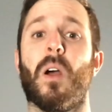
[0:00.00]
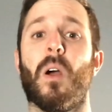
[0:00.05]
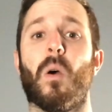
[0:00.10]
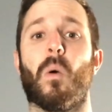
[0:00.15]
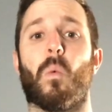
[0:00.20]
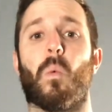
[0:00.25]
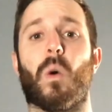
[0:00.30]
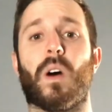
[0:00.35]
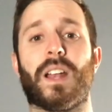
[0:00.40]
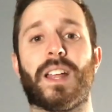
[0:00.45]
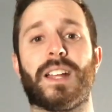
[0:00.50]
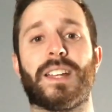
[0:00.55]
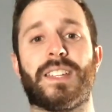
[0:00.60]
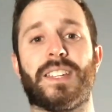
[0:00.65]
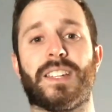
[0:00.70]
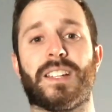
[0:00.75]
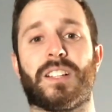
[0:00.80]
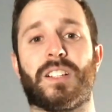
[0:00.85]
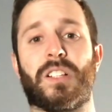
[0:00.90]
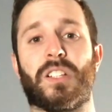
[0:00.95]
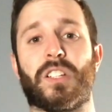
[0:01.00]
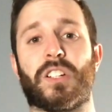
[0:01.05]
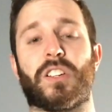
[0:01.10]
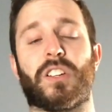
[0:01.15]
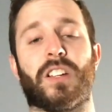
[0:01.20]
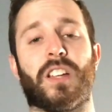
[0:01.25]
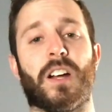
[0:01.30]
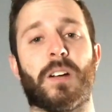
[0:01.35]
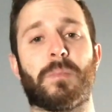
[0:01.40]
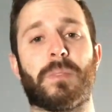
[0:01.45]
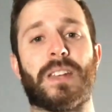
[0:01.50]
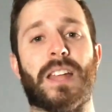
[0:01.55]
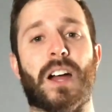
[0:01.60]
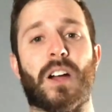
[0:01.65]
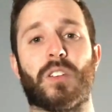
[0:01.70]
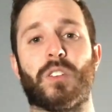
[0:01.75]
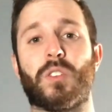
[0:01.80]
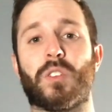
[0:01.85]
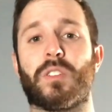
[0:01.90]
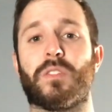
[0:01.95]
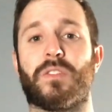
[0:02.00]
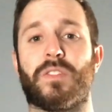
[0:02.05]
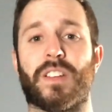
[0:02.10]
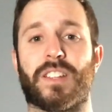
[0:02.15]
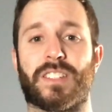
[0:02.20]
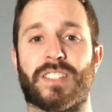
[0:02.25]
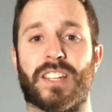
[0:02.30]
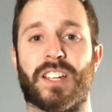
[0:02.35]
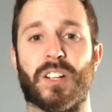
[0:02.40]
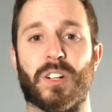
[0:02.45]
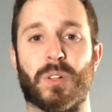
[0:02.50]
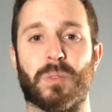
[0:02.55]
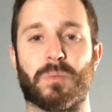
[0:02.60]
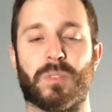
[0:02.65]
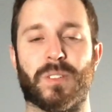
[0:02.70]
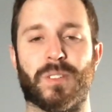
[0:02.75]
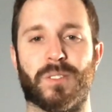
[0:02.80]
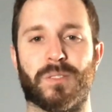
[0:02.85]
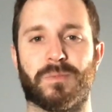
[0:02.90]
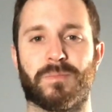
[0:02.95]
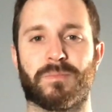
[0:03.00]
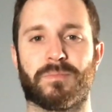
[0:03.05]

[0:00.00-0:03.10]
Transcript: what I did to clear it up, and how you can fix it at home too.